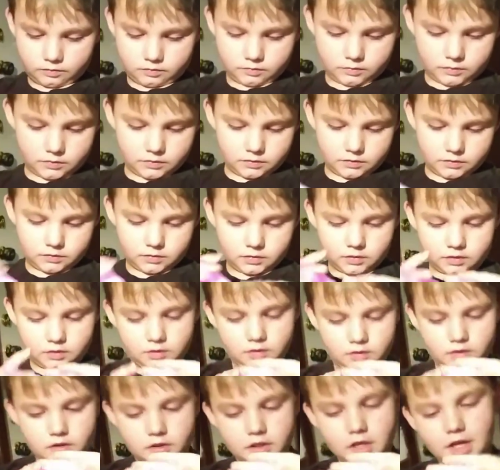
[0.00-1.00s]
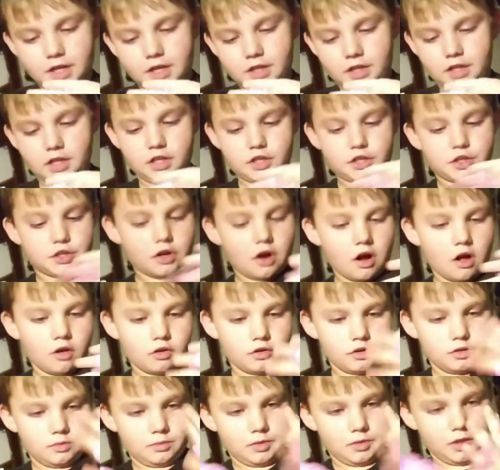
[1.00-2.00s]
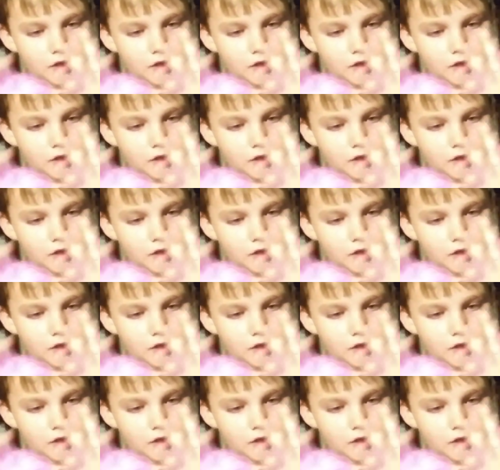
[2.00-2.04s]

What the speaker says: He's like an inch taller than me.